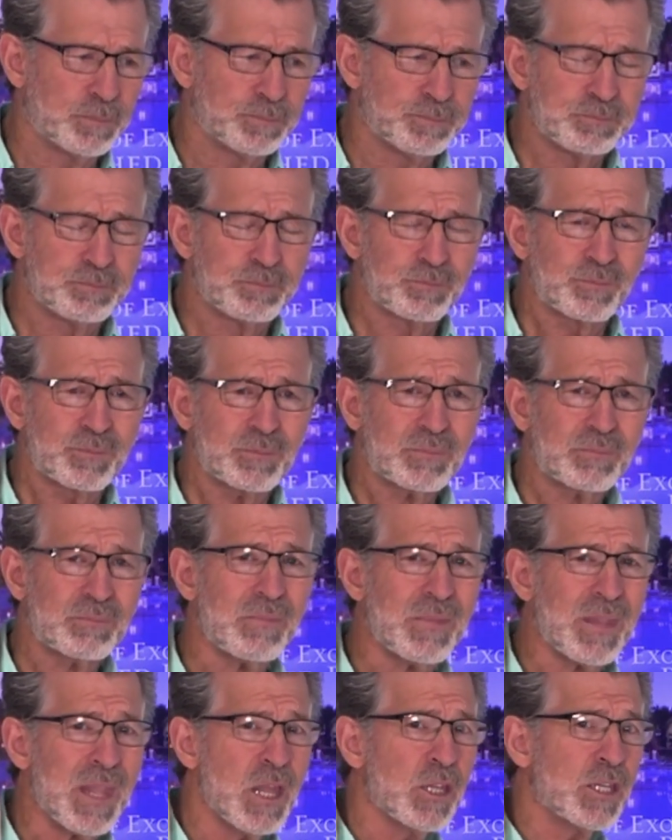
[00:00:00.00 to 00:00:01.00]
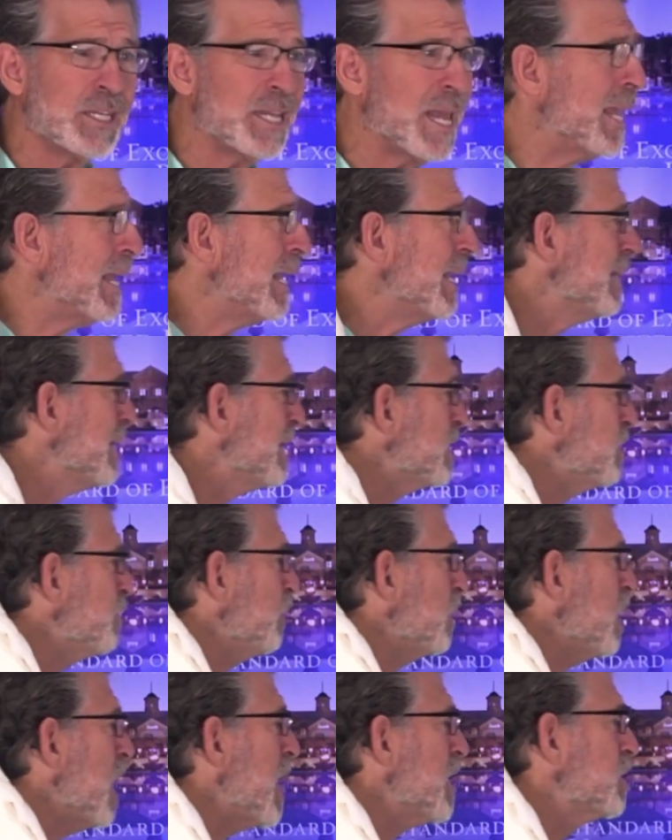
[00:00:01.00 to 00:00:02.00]
so taking
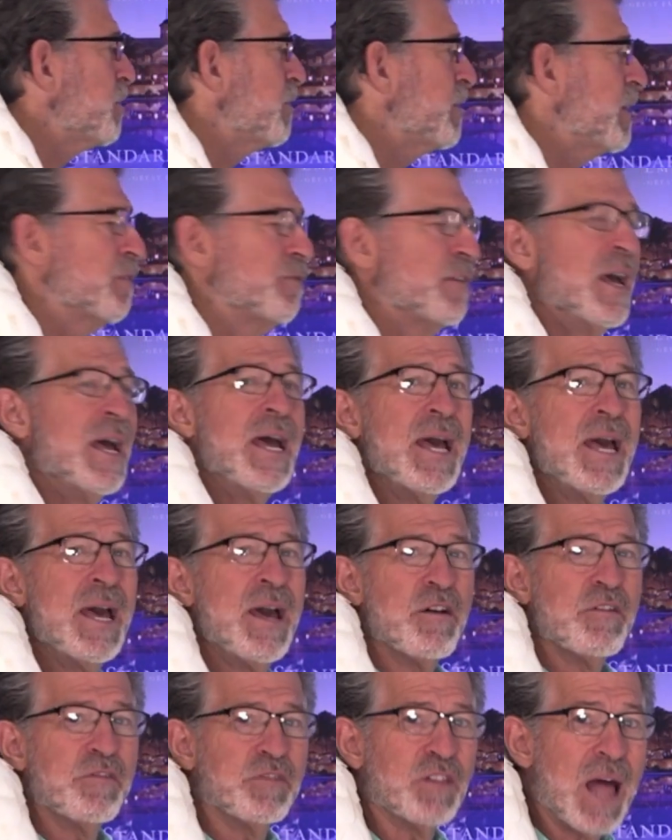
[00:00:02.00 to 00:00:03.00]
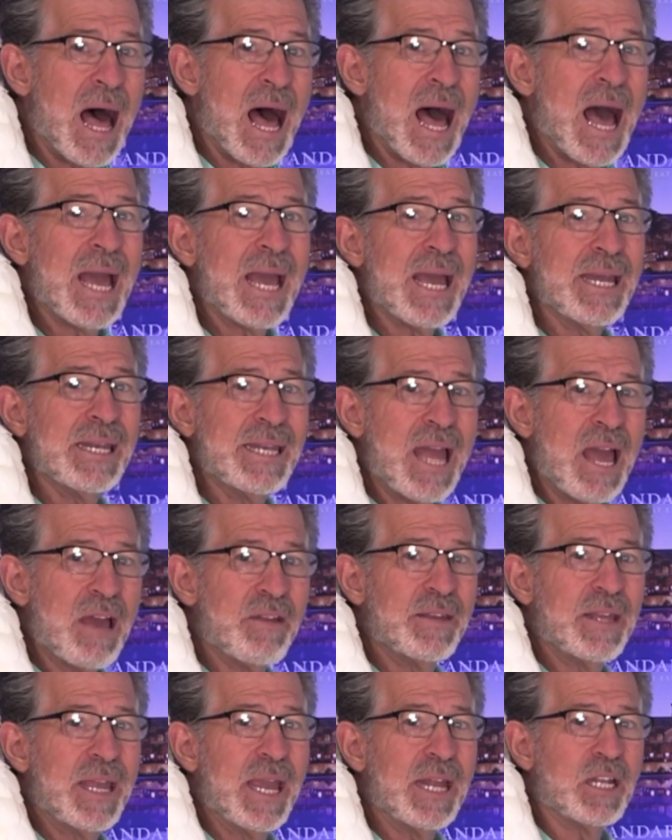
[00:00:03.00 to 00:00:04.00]
this philosophy of fly
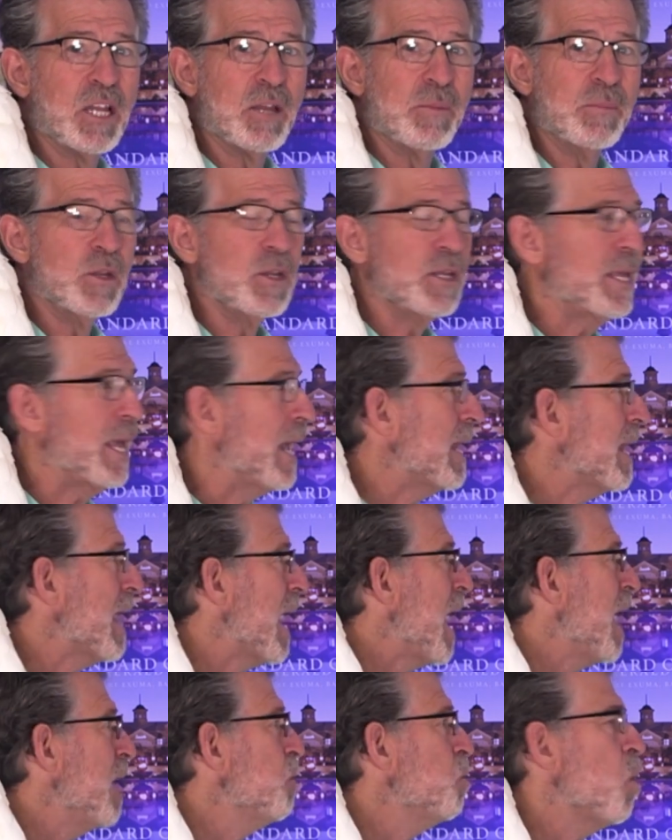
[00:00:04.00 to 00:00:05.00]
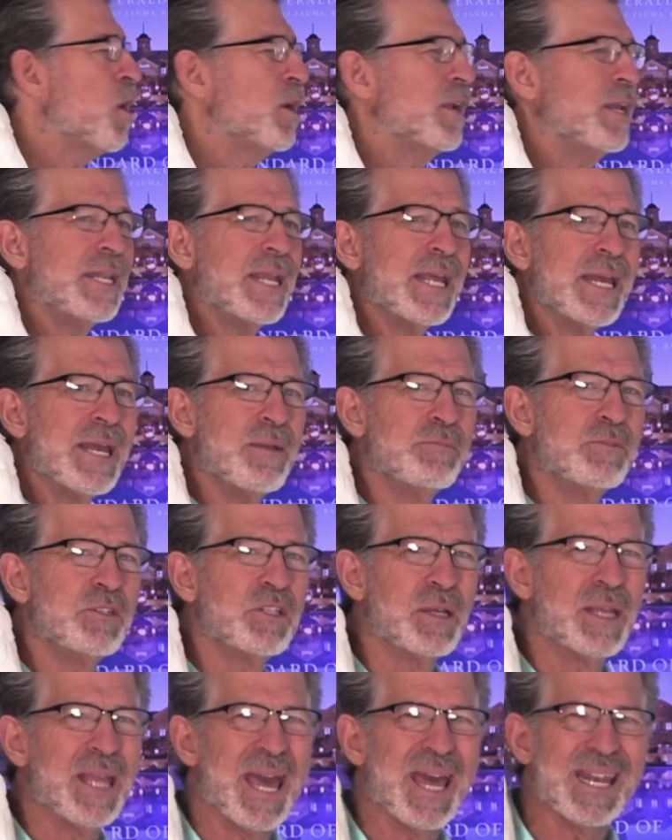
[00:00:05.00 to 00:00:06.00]
navigate communicate i wanted
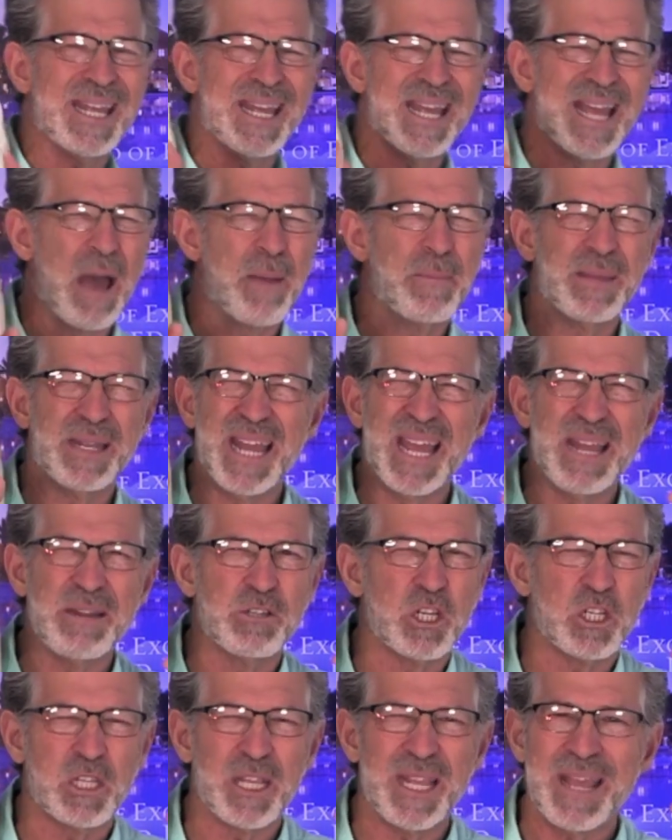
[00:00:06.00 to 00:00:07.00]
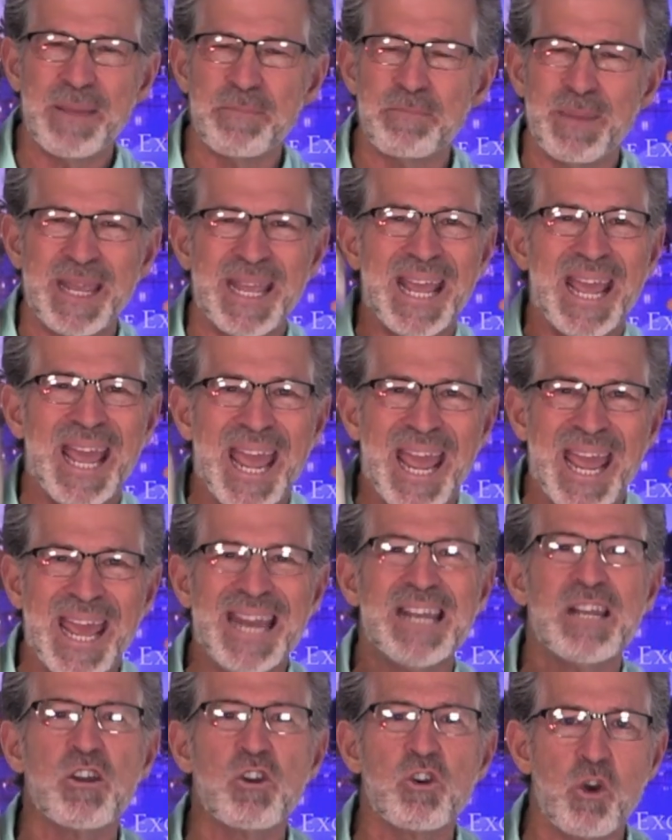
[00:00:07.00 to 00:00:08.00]
him to get i mean just be
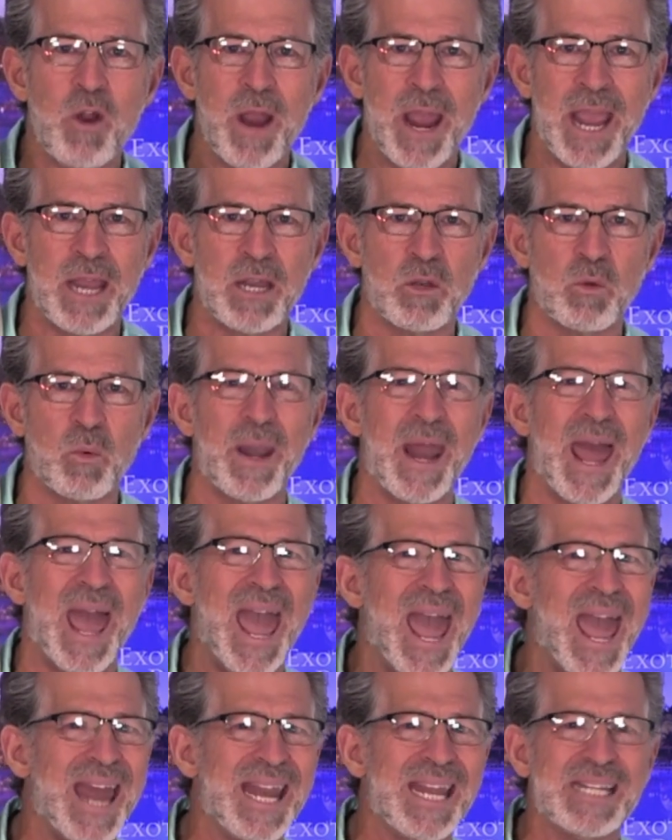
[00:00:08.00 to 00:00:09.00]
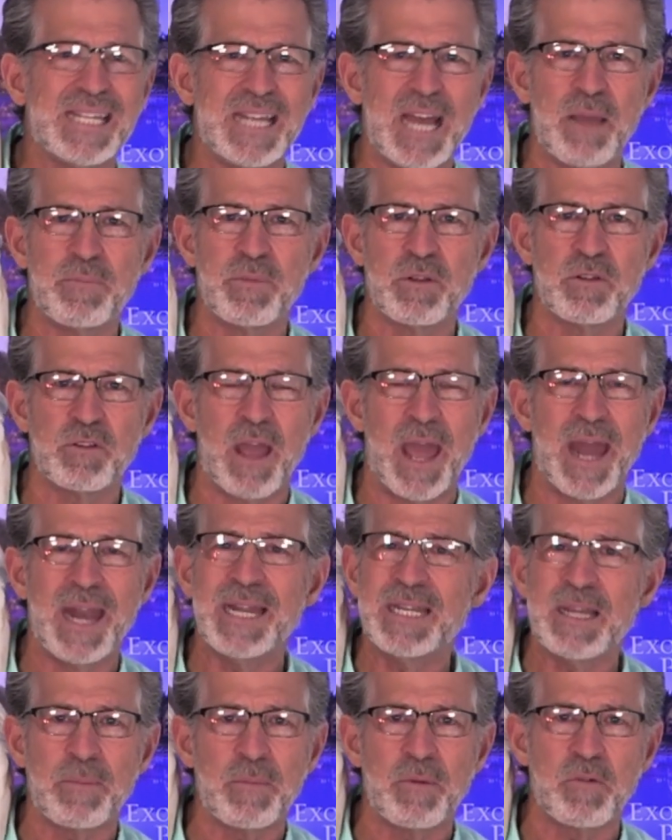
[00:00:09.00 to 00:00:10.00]
ingrained when any type
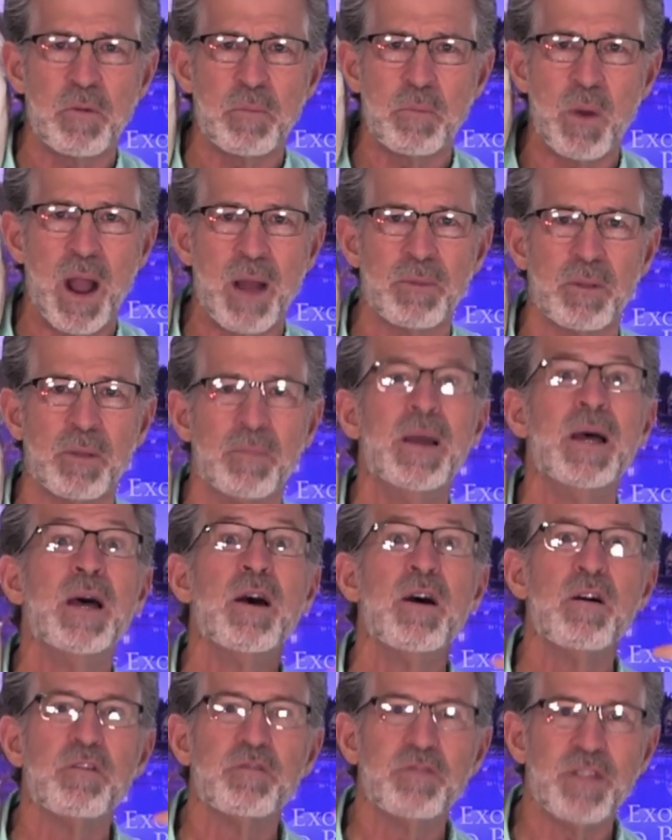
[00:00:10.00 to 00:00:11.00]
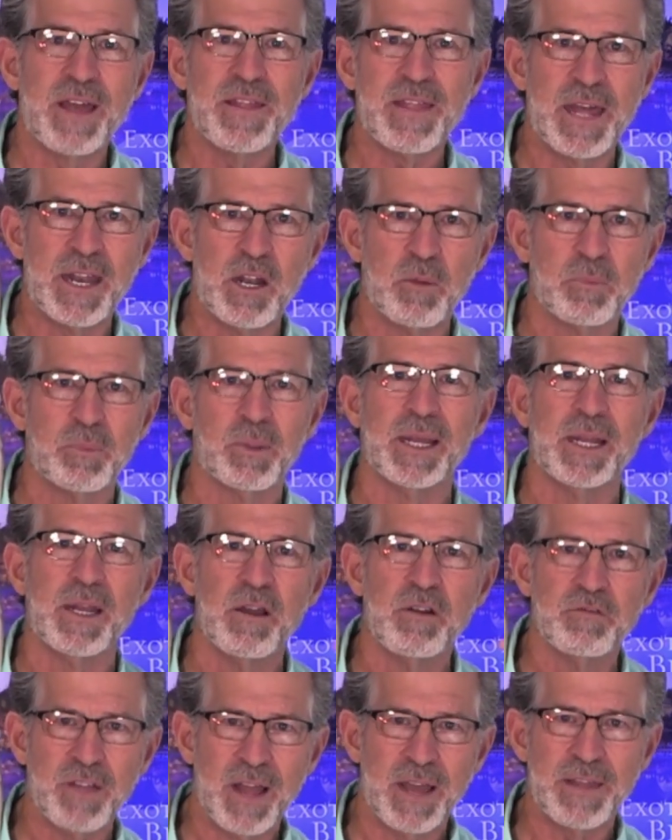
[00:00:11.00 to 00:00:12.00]
there's any type of a problem fly that
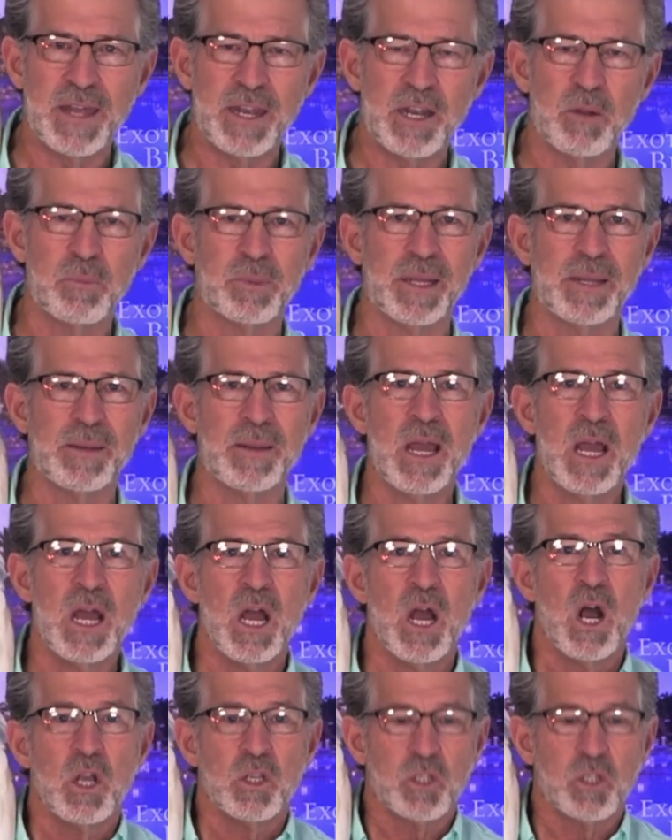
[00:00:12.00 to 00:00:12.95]
airplane fly that airplane